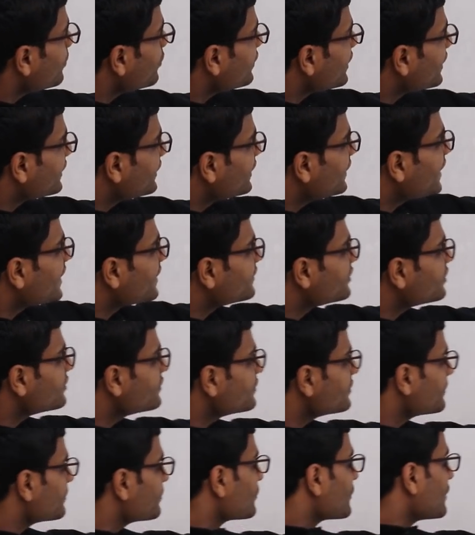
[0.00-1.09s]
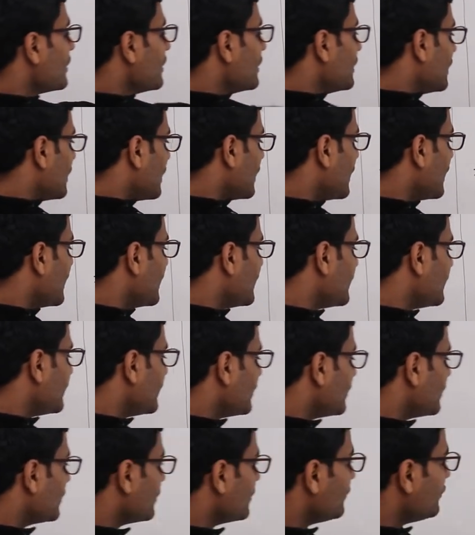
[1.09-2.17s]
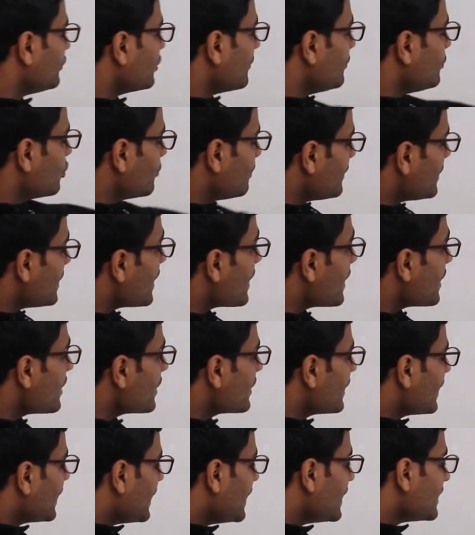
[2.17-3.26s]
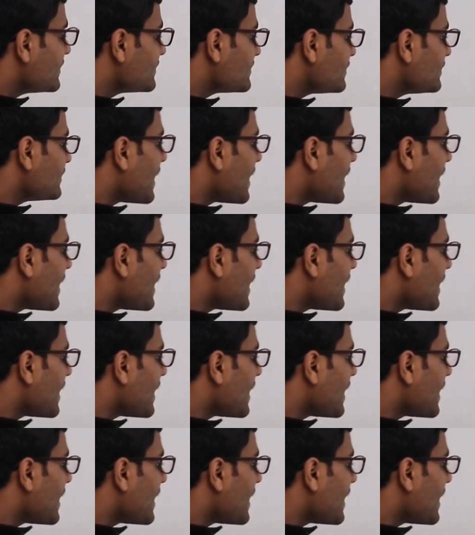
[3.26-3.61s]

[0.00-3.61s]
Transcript: protected access and uh, WPA it is a